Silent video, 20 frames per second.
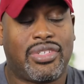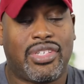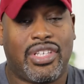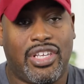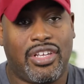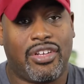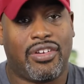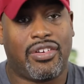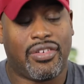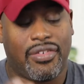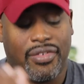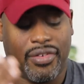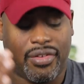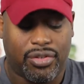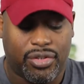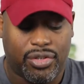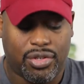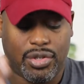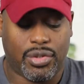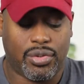was geared
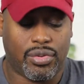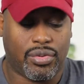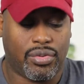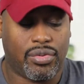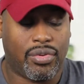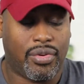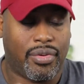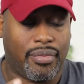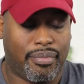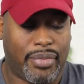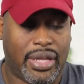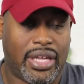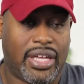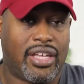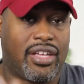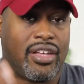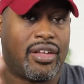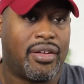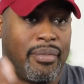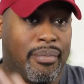to
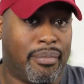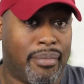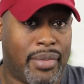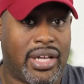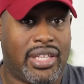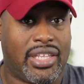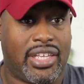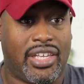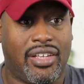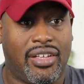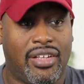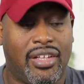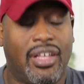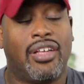make money.